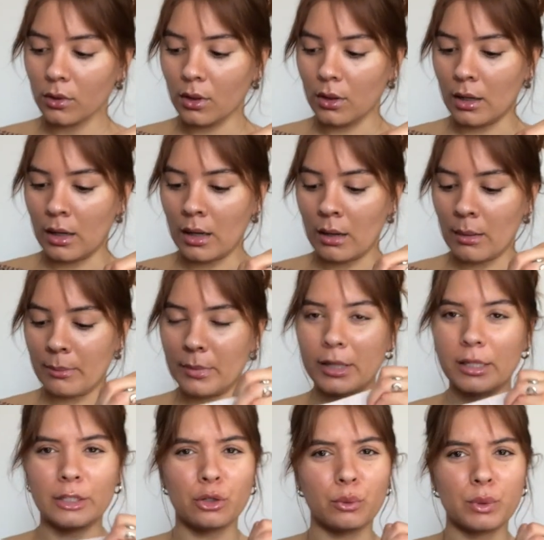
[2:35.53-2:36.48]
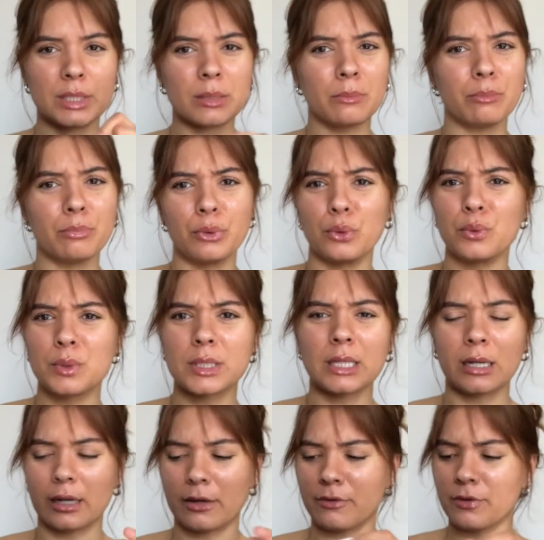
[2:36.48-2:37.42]
With some boots.
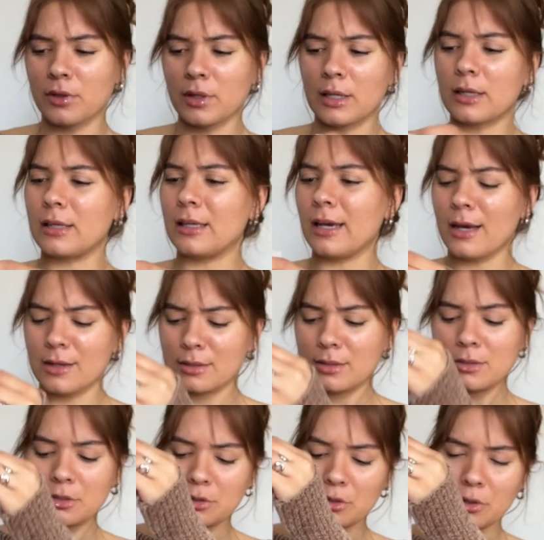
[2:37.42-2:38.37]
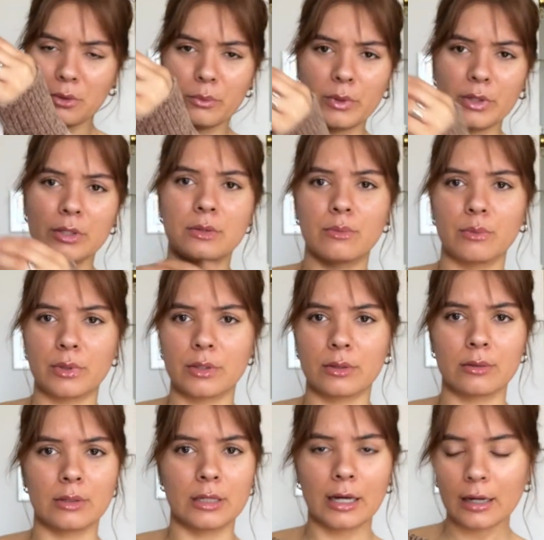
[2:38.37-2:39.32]
Like I feel like, yes,
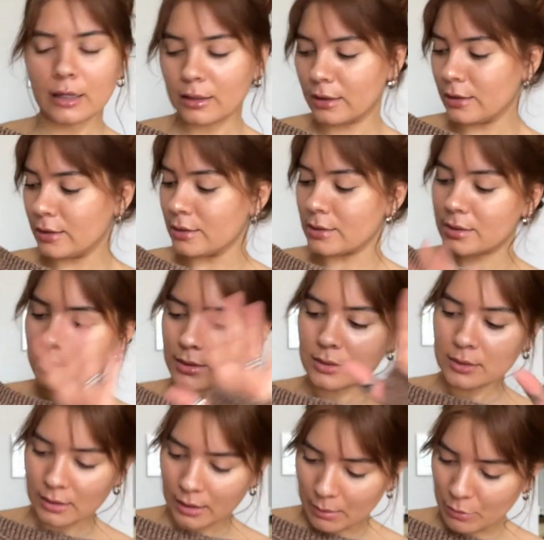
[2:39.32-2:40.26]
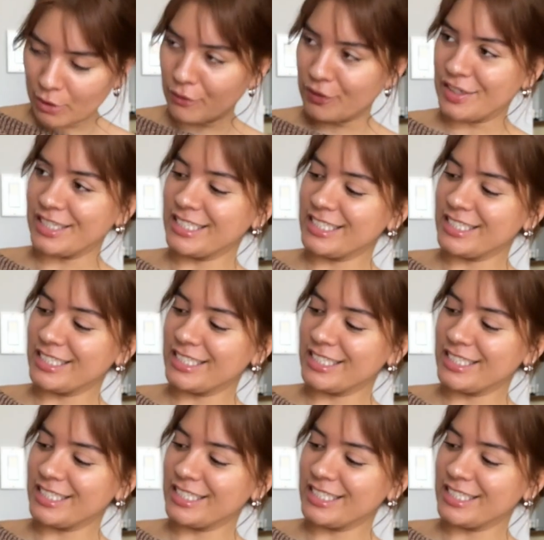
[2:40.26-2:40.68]
with the necklace, I'm loving it.